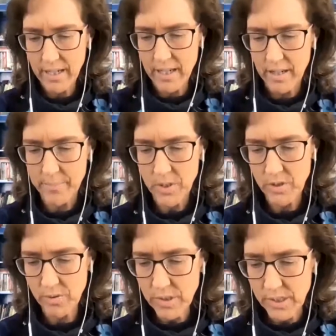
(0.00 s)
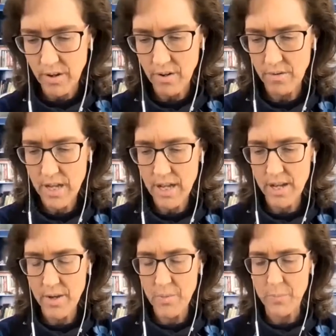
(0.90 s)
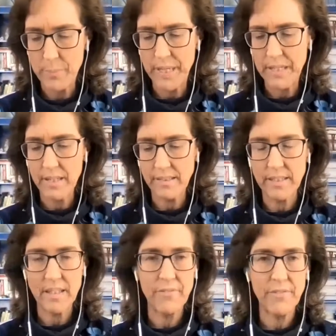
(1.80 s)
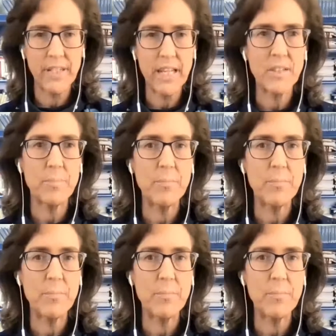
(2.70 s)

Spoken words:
to do so, because let's not forget the people